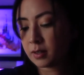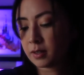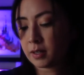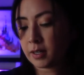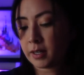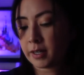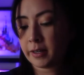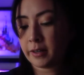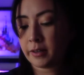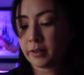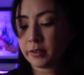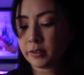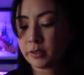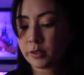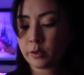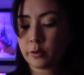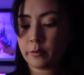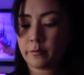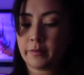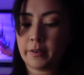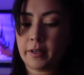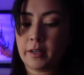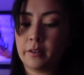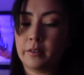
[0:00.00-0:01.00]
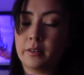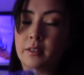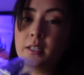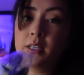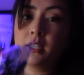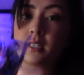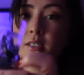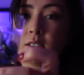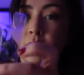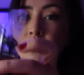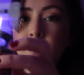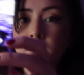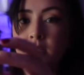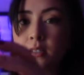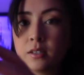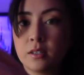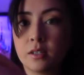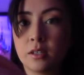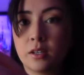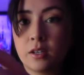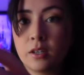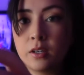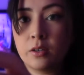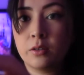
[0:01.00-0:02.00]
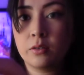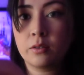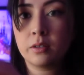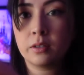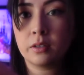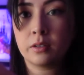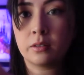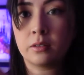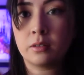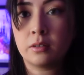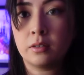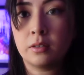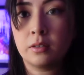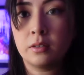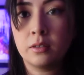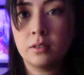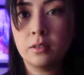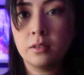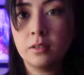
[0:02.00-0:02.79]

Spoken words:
I also found these cute little